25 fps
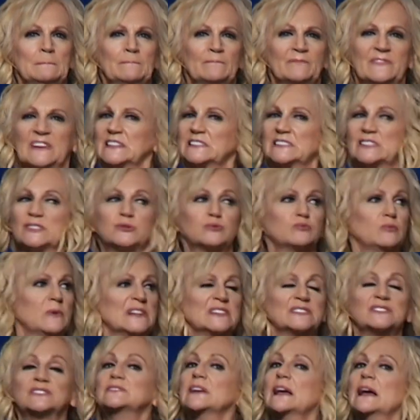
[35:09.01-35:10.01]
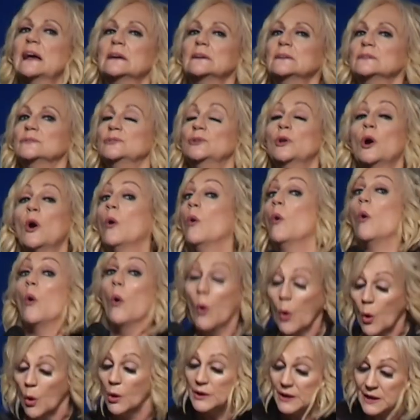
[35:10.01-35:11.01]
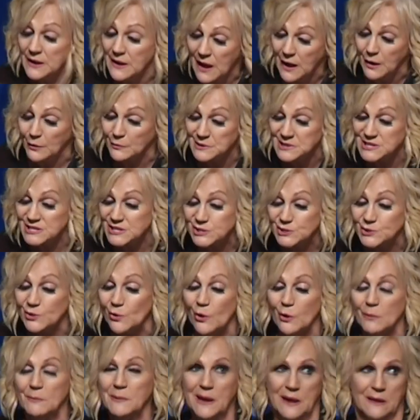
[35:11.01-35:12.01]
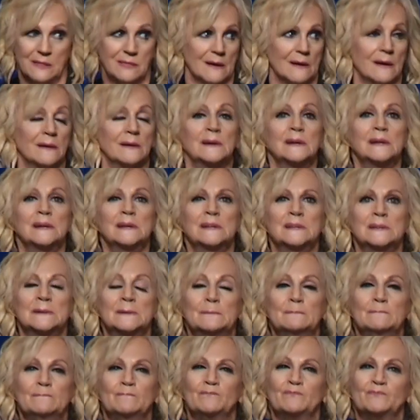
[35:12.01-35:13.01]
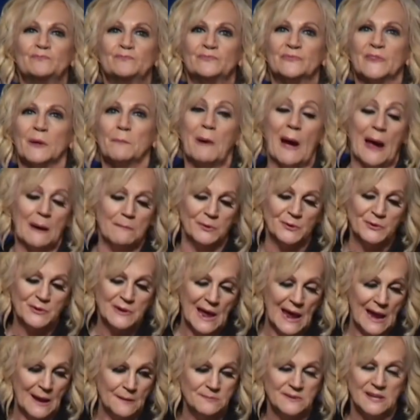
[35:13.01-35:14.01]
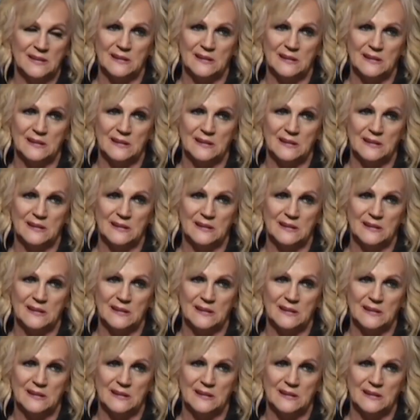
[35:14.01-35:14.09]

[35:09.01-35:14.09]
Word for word: This was no ordinary storm either. The Bible named